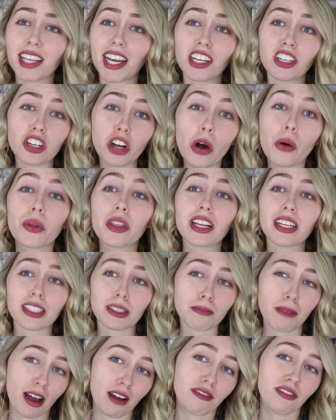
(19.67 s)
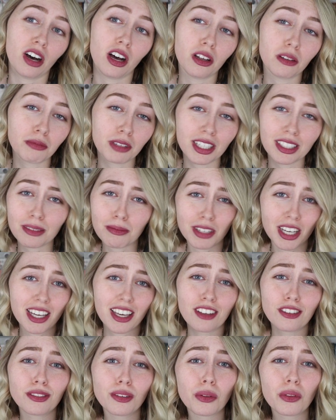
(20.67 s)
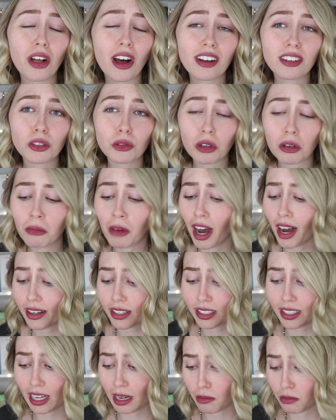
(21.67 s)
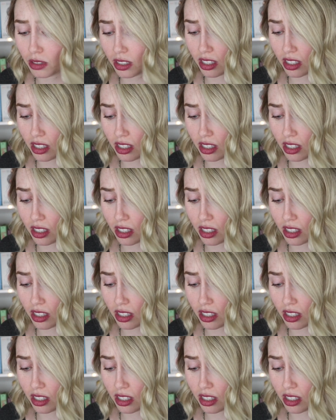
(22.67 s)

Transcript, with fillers: I know that it's my fault because I'm taking so long to unbox them.